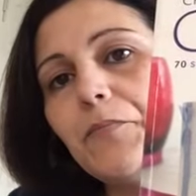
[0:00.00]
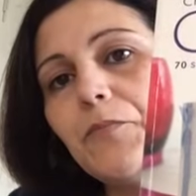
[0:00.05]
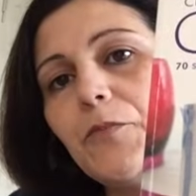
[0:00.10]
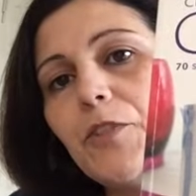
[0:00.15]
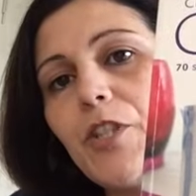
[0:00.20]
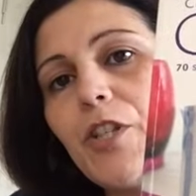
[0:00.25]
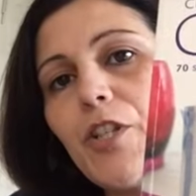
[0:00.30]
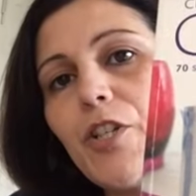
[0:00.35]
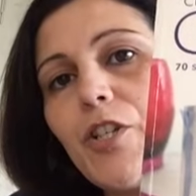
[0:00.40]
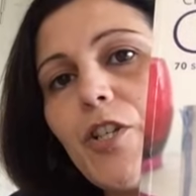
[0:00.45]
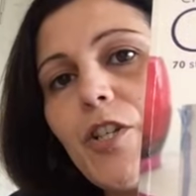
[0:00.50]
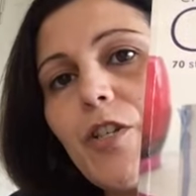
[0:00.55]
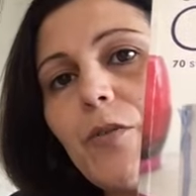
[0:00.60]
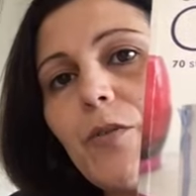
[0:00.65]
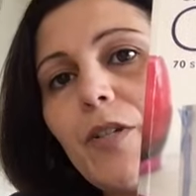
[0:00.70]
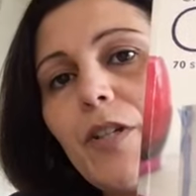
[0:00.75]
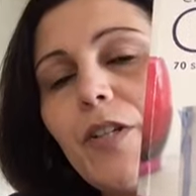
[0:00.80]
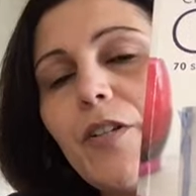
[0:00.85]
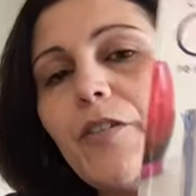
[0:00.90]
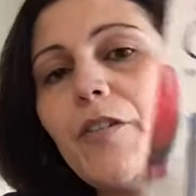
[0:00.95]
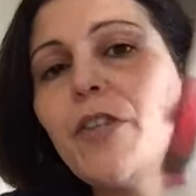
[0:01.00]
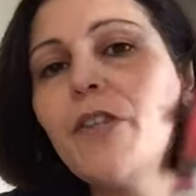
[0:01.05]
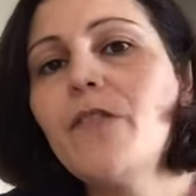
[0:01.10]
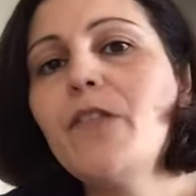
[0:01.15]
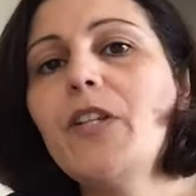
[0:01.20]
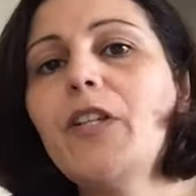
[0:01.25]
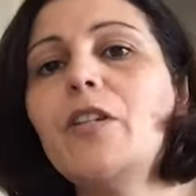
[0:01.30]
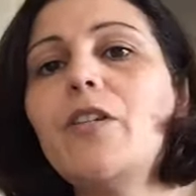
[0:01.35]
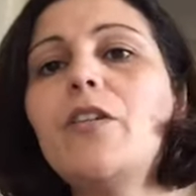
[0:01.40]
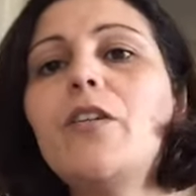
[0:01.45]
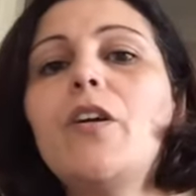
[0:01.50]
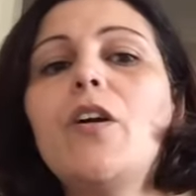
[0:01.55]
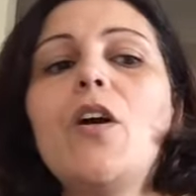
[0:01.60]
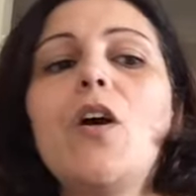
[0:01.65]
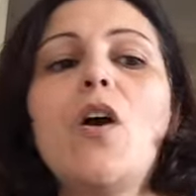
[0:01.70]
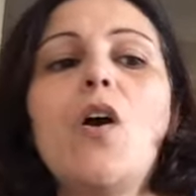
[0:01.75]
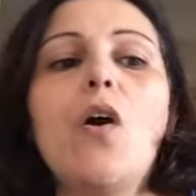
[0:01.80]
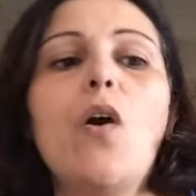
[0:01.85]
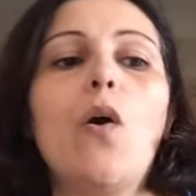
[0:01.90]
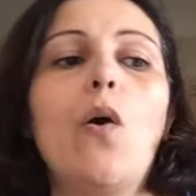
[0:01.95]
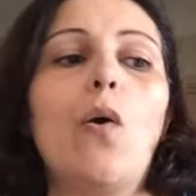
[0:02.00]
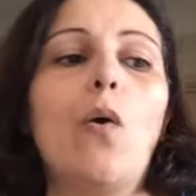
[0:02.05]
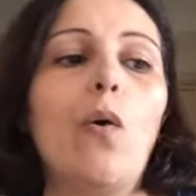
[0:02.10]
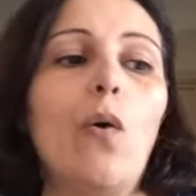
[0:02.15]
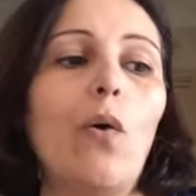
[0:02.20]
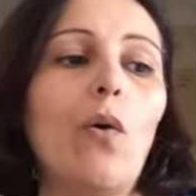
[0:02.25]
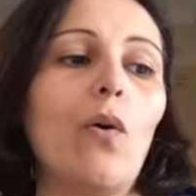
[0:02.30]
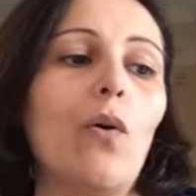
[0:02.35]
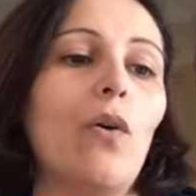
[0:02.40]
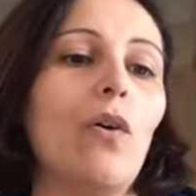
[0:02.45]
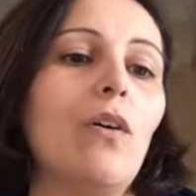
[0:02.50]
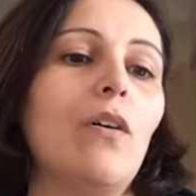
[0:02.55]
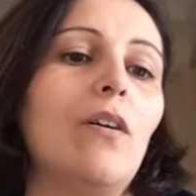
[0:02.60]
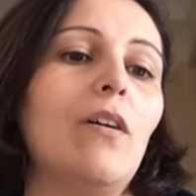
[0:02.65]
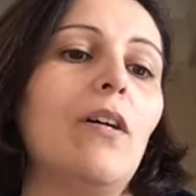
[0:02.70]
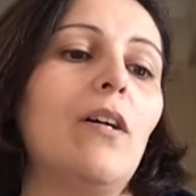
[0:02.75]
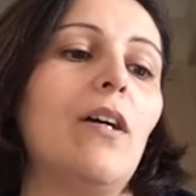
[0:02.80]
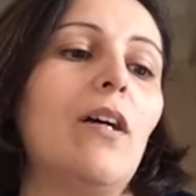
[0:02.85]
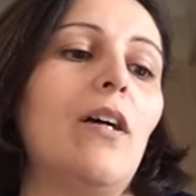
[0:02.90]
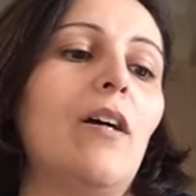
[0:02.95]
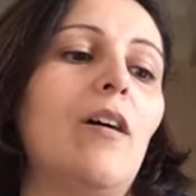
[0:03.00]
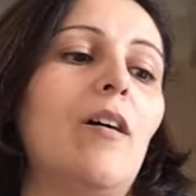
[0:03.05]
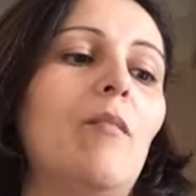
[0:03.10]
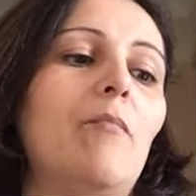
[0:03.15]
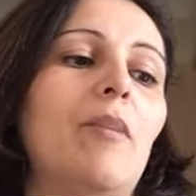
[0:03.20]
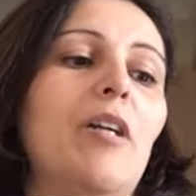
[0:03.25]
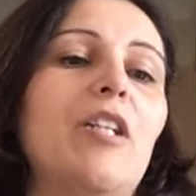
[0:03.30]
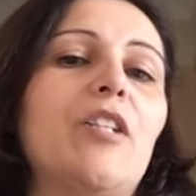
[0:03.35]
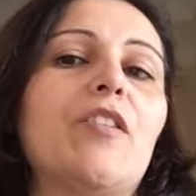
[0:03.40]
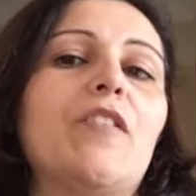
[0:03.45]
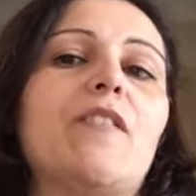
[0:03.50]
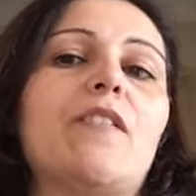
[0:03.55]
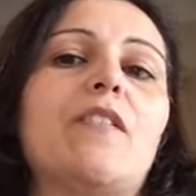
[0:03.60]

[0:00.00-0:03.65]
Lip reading: which I showed you earlier in the video. Or I may just